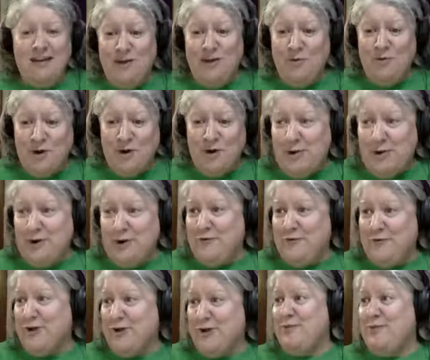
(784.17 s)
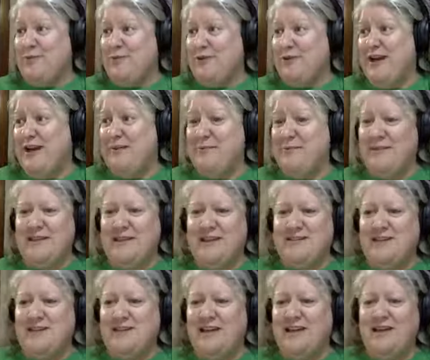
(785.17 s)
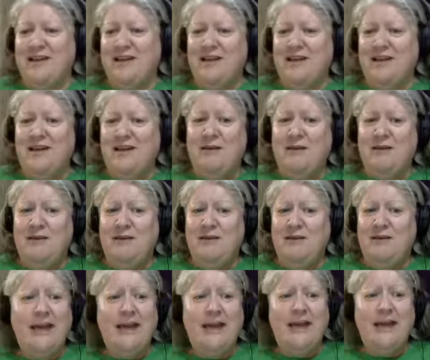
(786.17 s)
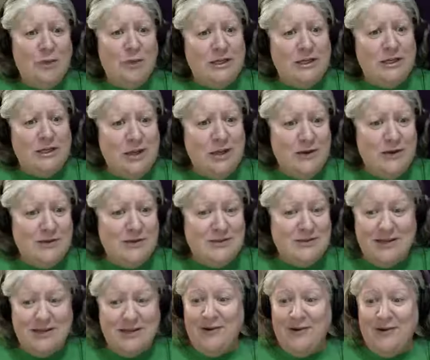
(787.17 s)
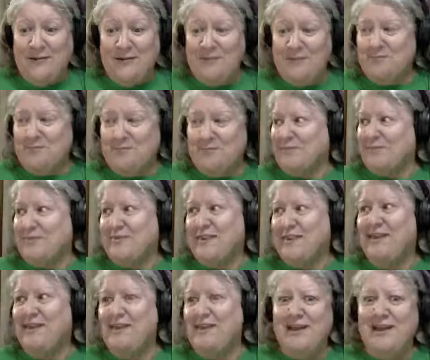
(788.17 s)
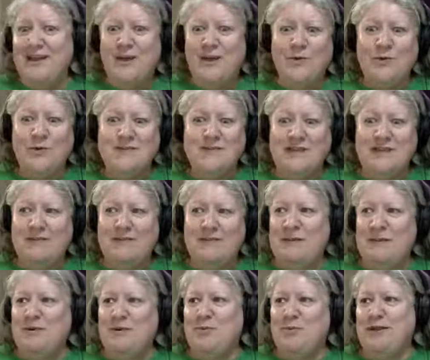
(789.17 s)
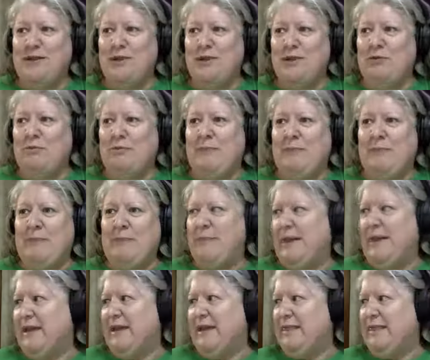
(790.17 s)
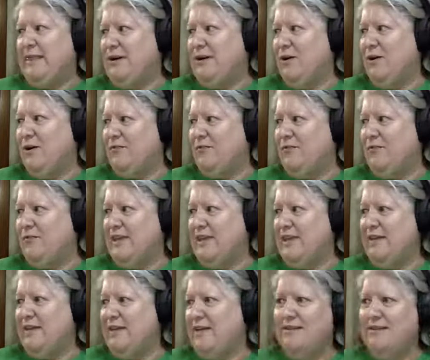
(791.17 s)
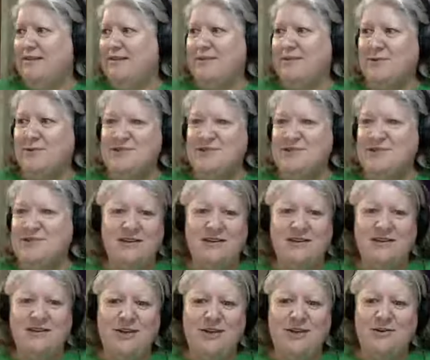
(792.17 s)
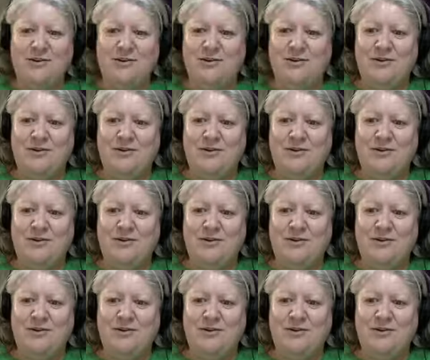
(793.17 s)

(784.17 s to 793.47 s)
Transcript: a water bottle for her when we're out. But then it's sort of like, but then I need one too. So we'll see. Maybe I'll put a little backpack thing on for that. We'll see. I don't know.